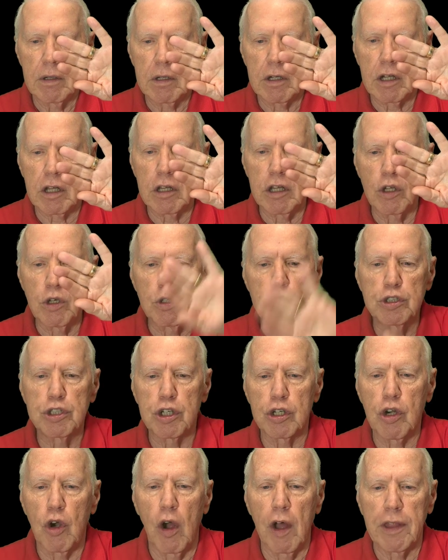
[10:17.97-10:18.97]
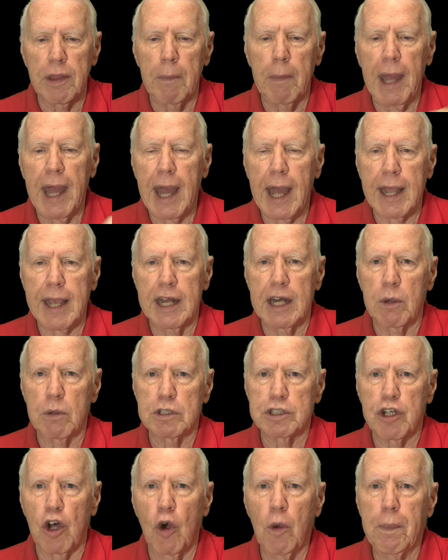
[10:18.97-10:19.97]
closure on the back and it
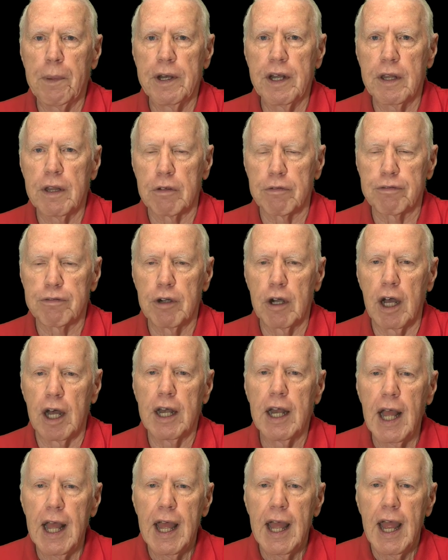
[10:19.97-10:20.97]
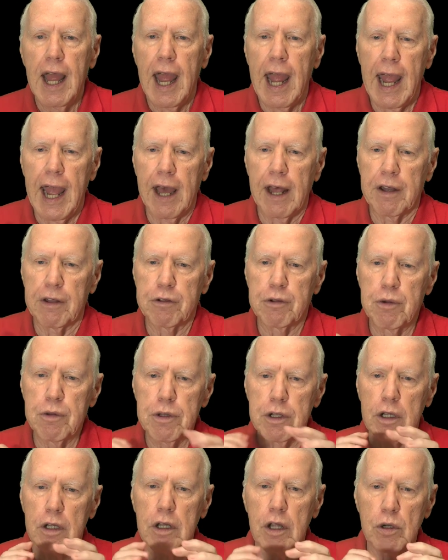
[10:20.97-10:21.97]
was open in the front. And through
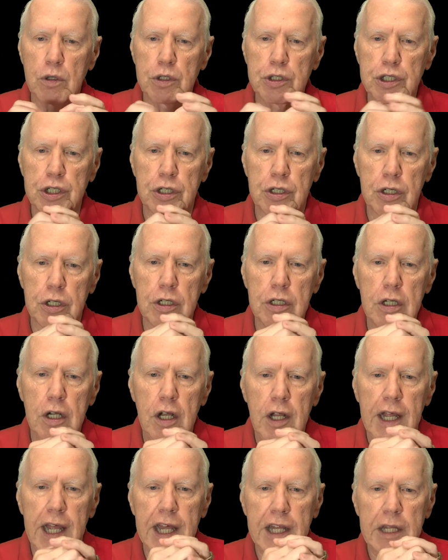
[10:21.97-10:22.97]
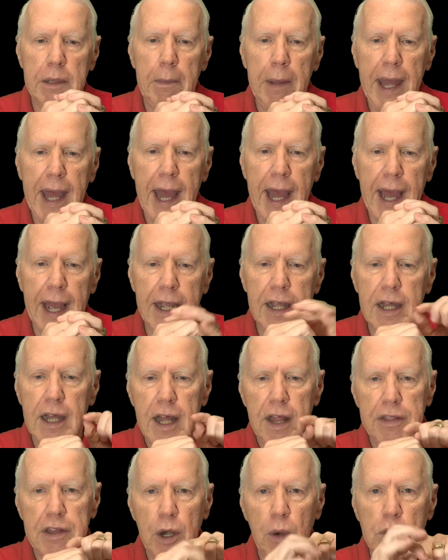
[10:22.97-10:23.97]
the closure in the back,
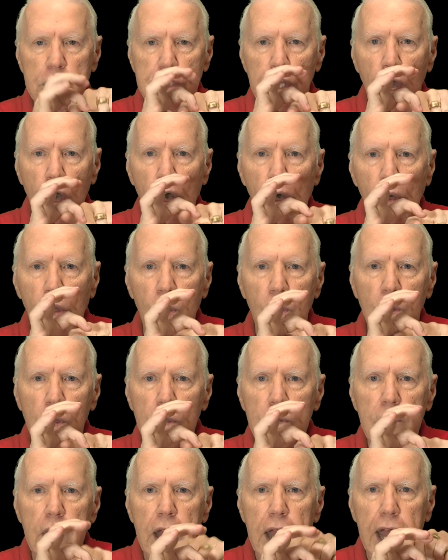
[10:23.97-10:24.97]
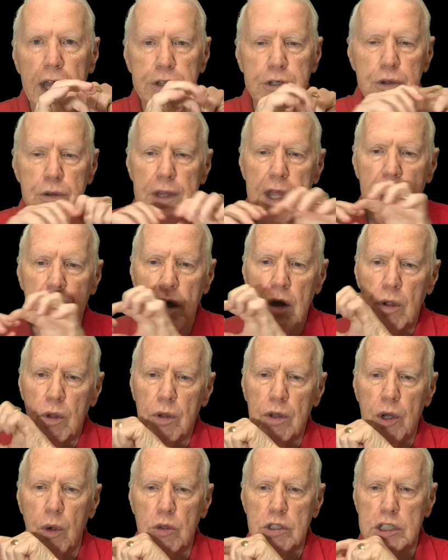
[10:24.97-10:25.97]
there was a hole. And through that
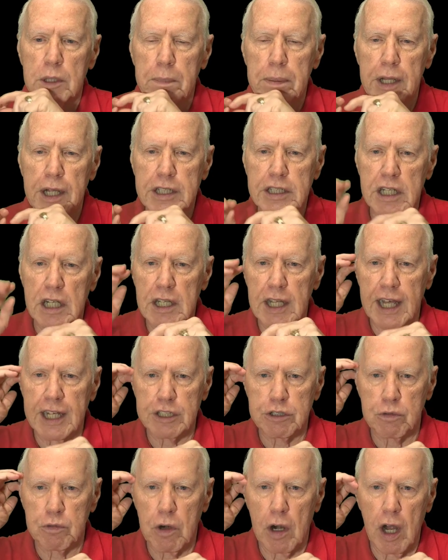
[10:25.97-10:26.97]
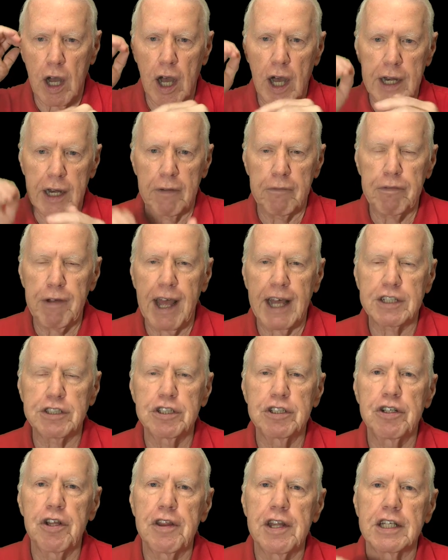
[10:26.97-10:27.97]
hole, there was a plexiglass rod. And
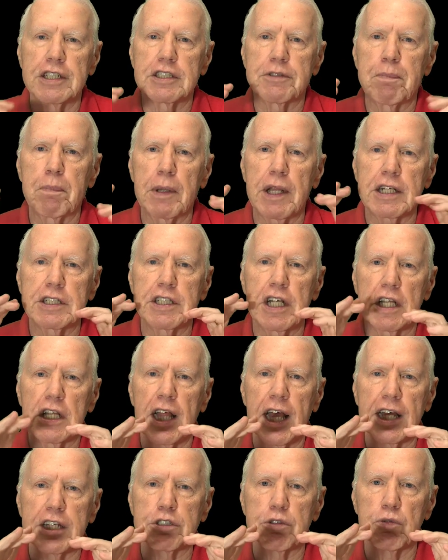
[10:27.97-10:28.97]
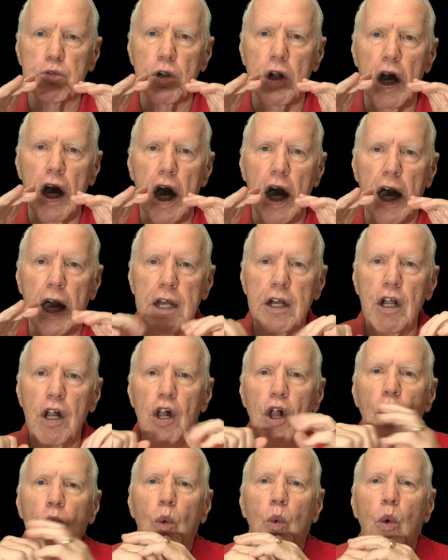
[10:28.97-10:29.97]
fastened to this plexiglass rod
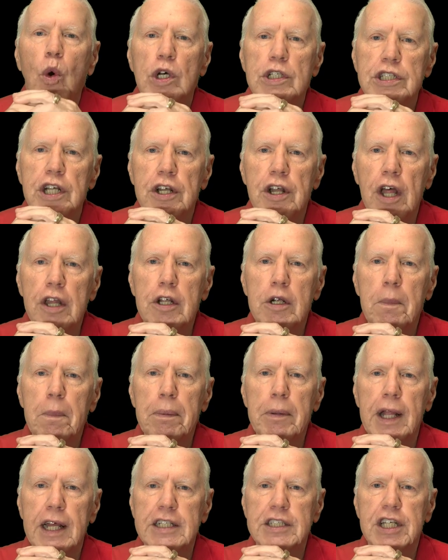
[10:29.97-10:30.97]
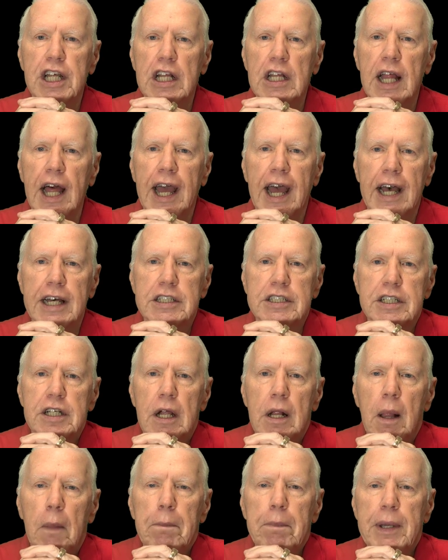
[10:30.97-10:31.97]
was another plexiglass
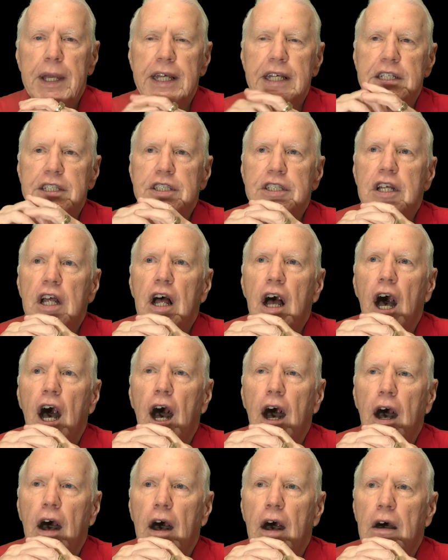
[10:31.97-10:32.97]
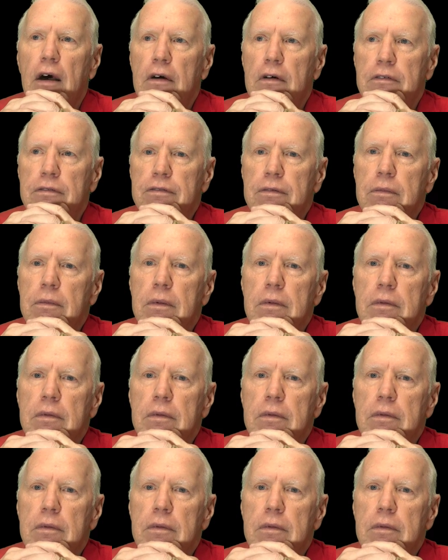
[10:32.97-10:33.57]
piece of